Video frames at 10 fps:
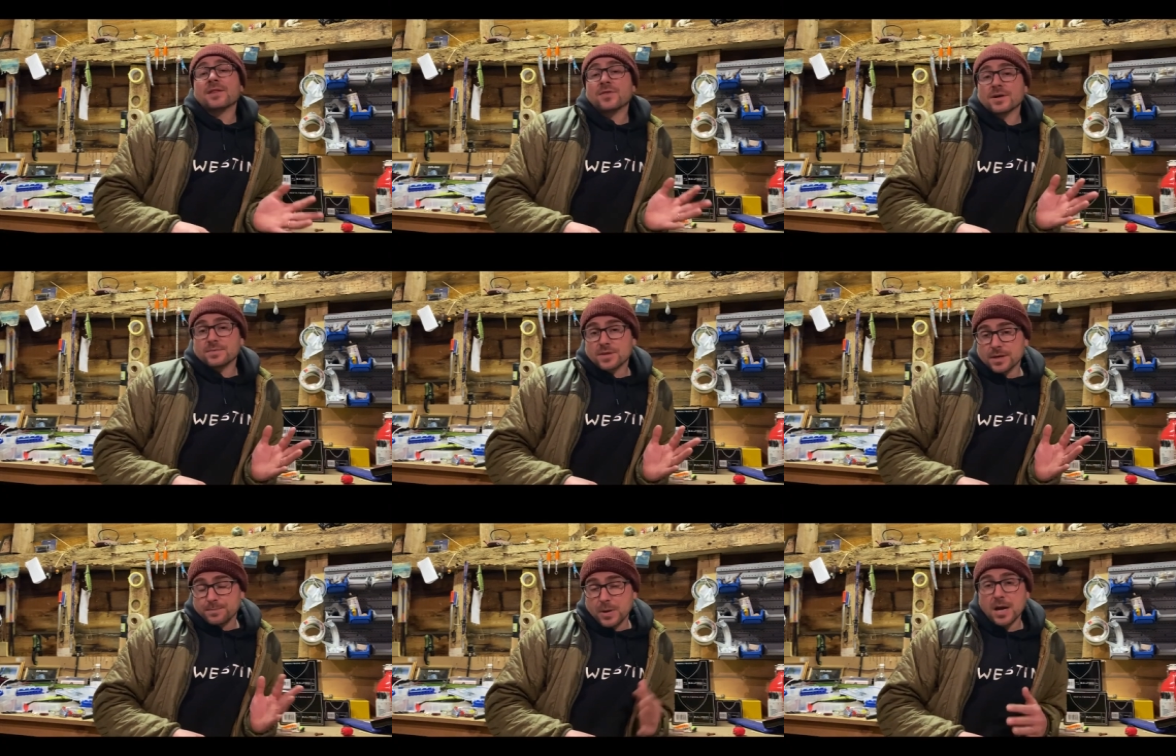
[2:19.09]

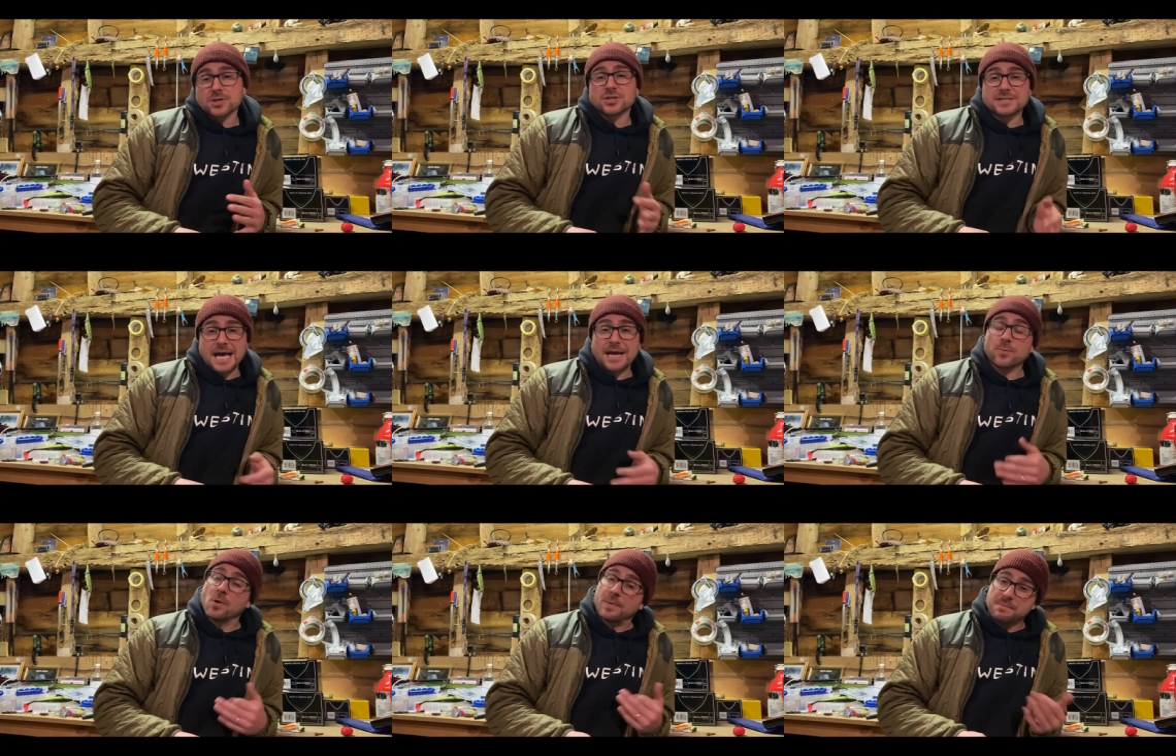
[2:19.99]
The perch and Zander
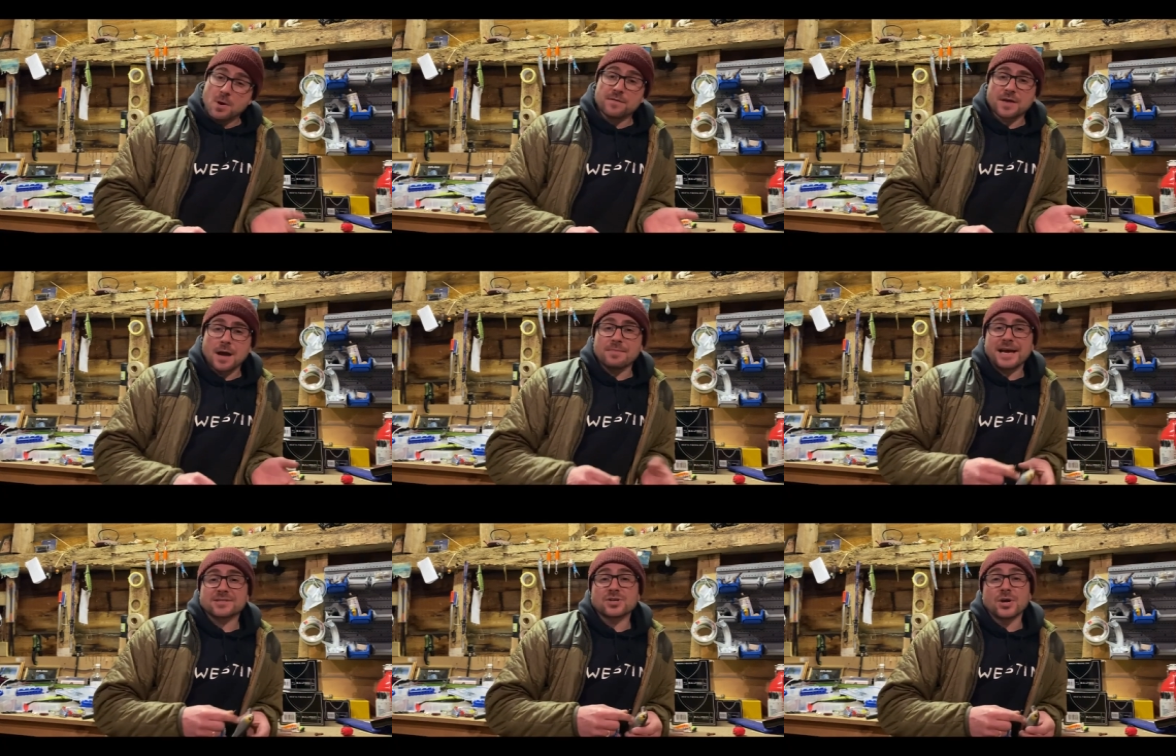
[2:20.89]
will be moving up
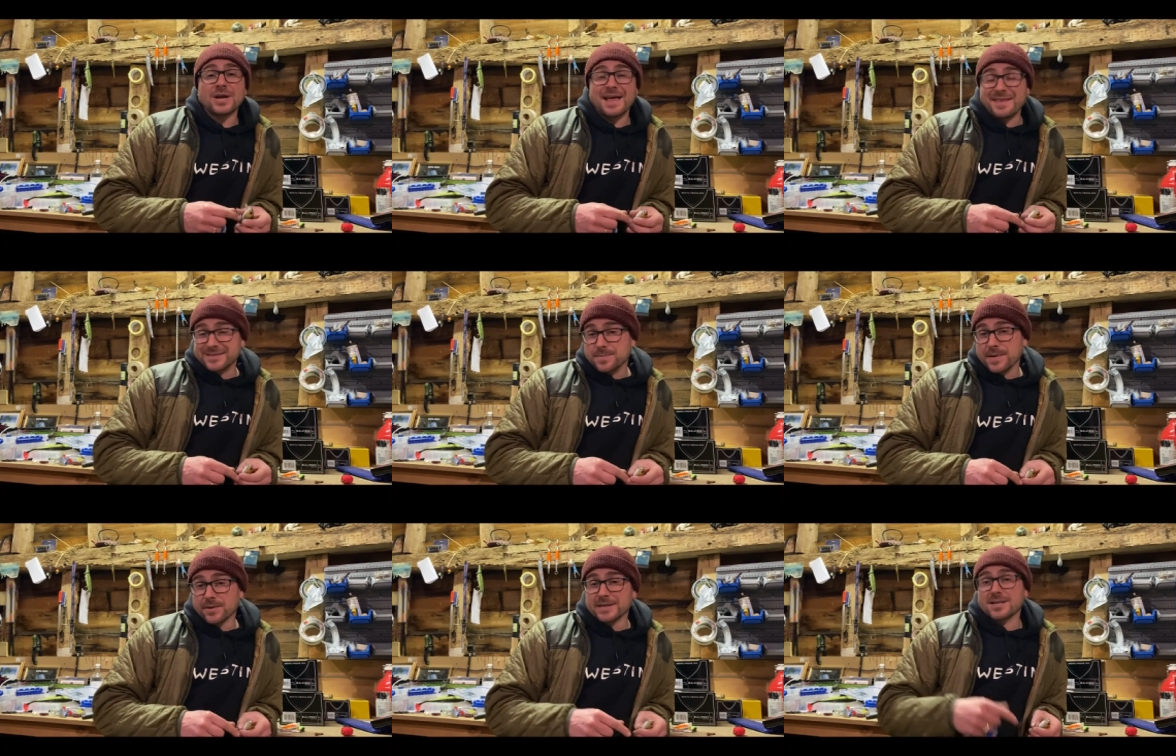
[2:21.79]
there soon. And then, to
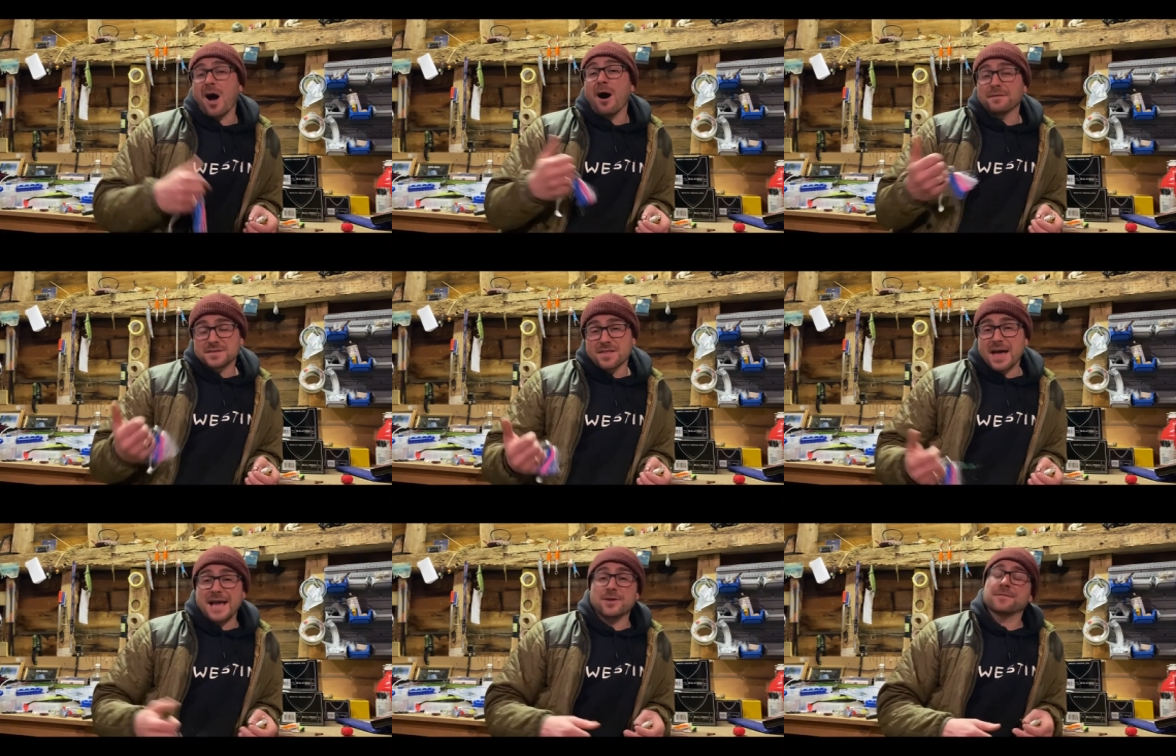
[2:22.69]
be honest, after
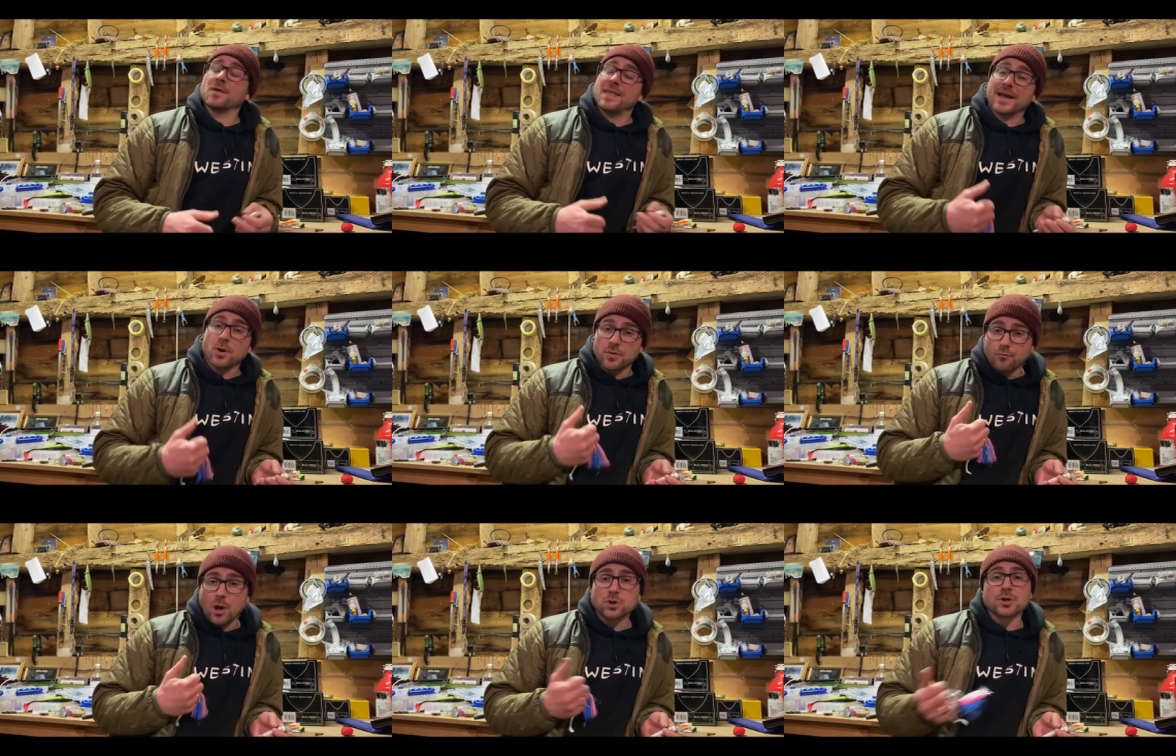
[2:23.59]
that, you've then got the
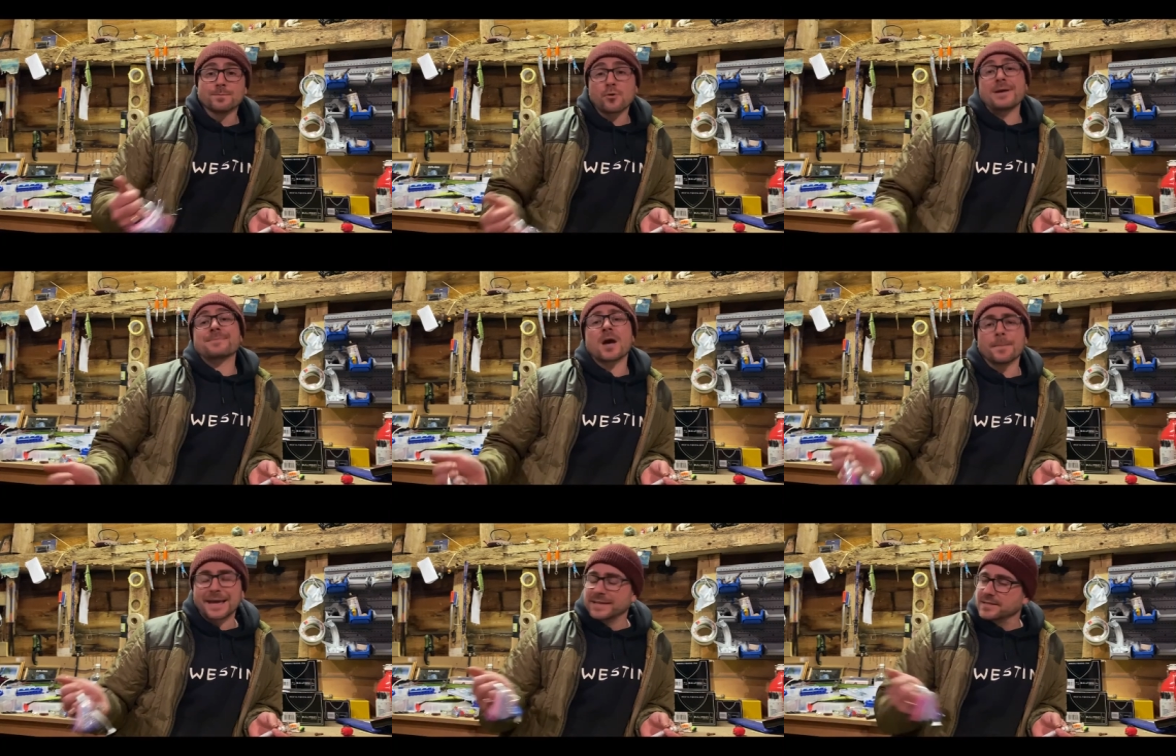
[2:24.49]
roach and bream
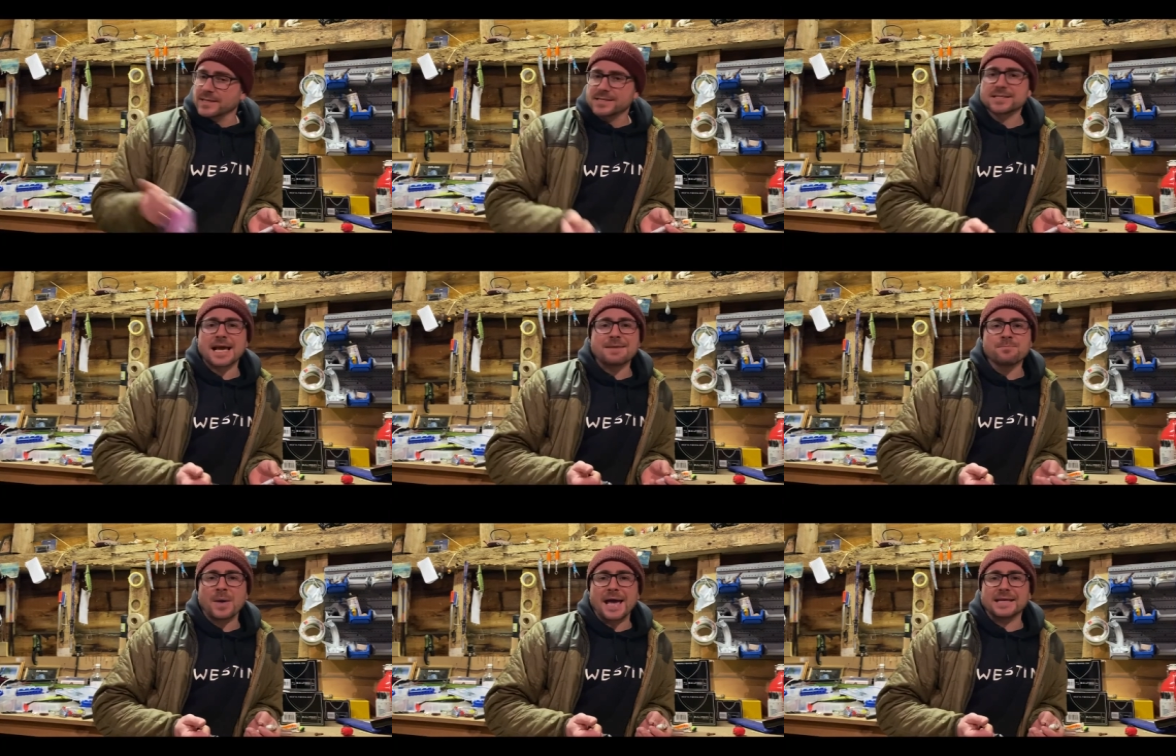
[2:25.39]
coming into the same
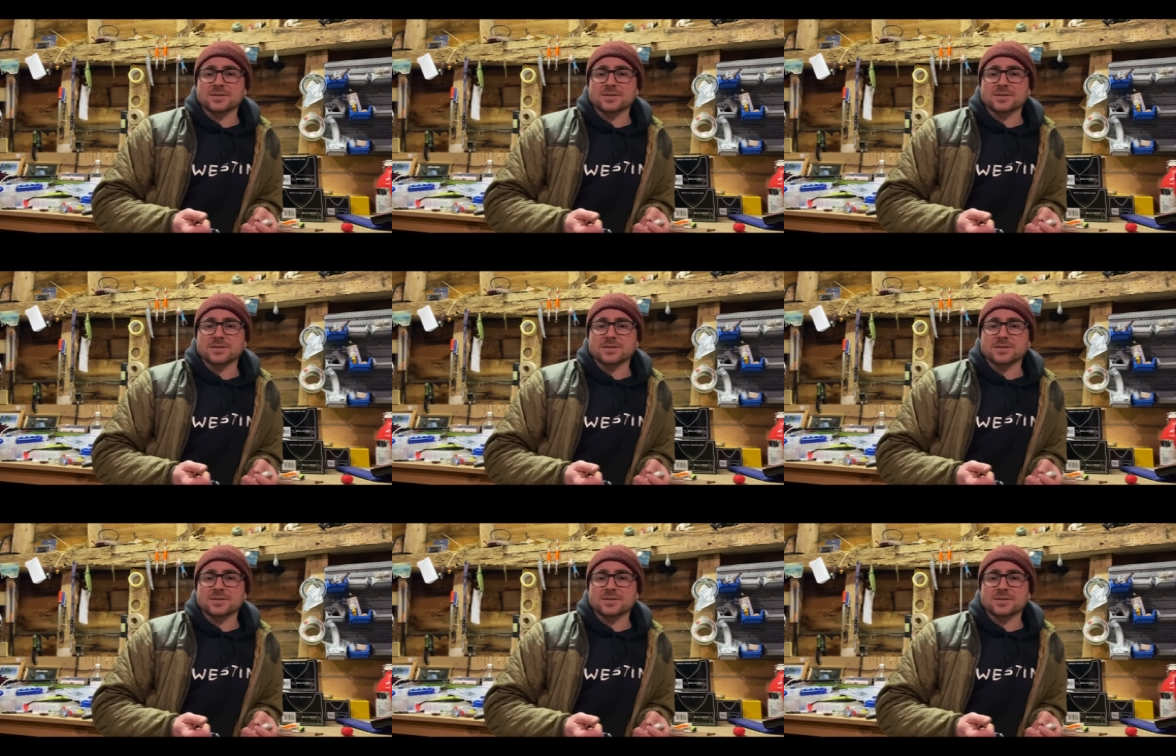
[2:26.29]
bays,